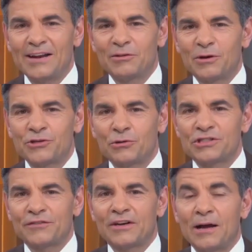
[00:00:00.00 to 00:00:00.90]
everyone.
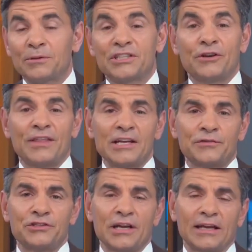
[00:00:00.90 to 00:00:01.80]
George Stephanopoulos here.
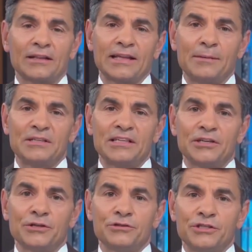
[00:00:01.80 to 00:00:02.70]
Thanks for checking out the
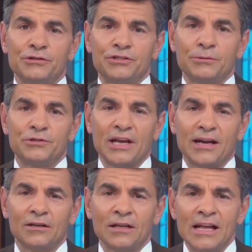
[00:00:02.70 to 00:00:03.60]
ABC News YouTube
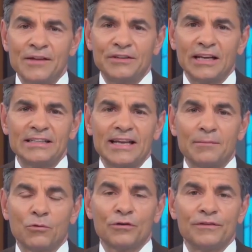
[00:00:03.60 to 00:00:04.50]
channel. If you'd like to
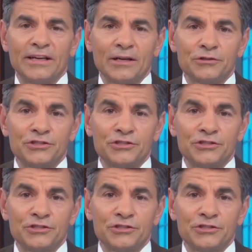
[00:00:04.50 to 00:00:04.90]
get more videos,